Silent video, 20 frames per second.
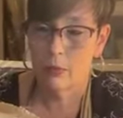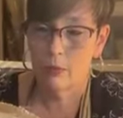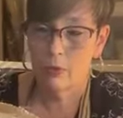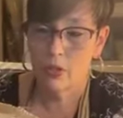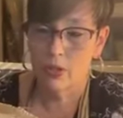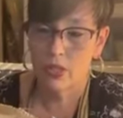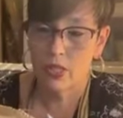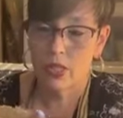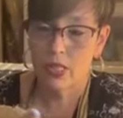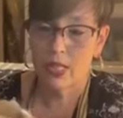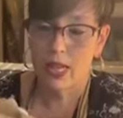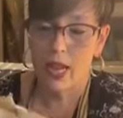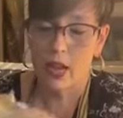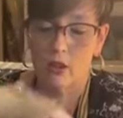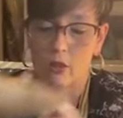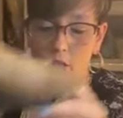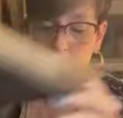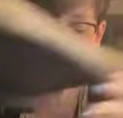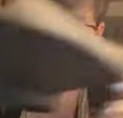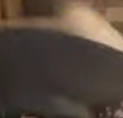Let me put this
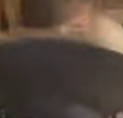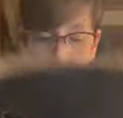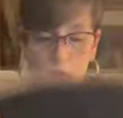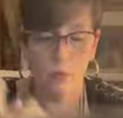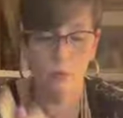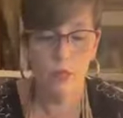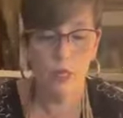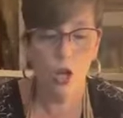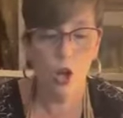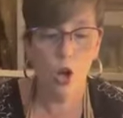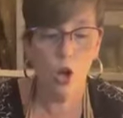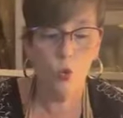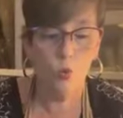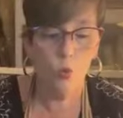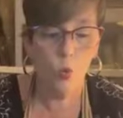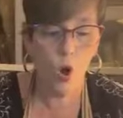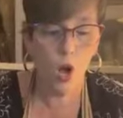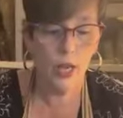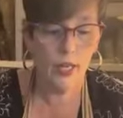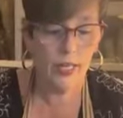down because it's going to be
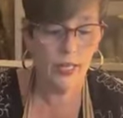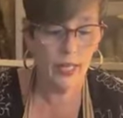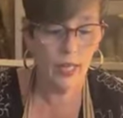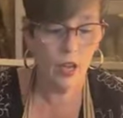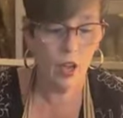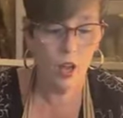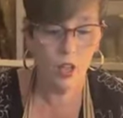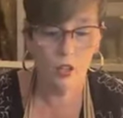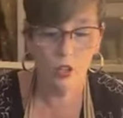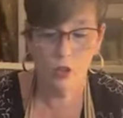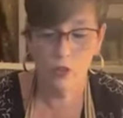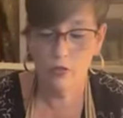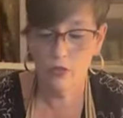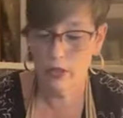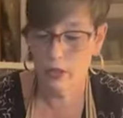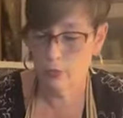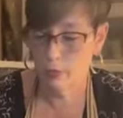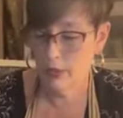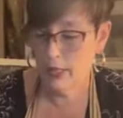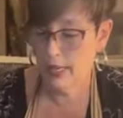all wonky all
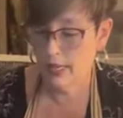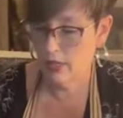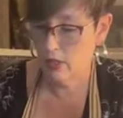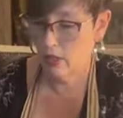over the